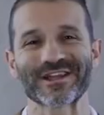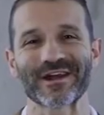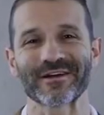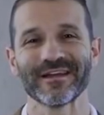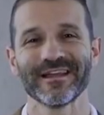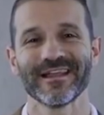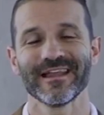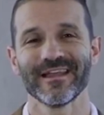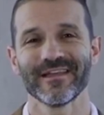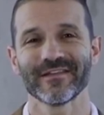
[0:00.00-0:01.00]
share
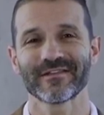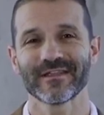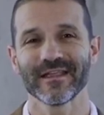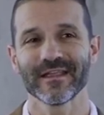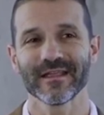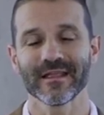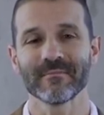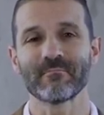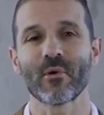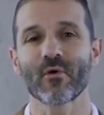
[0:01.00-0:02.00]
is the
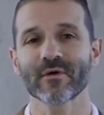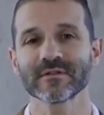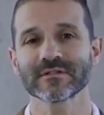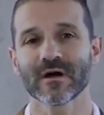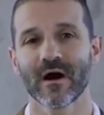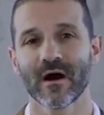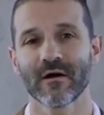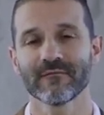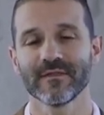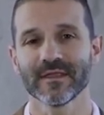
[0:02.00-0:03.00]
importance
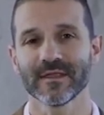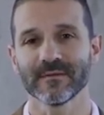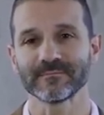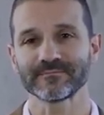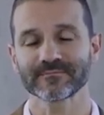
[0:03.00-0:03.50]
of the,